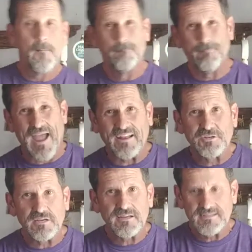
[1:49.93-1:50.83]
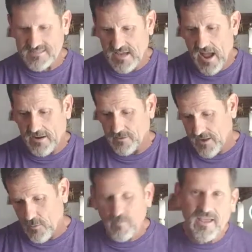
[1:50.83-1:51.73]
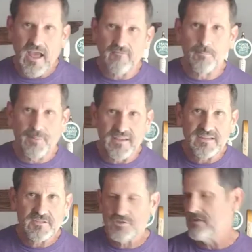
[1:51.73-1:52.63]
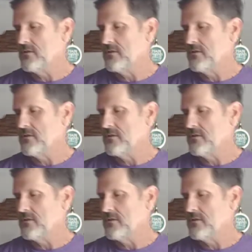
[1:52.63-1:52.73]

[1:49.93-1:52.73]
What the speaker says: Magic Cider. Now we have a peach.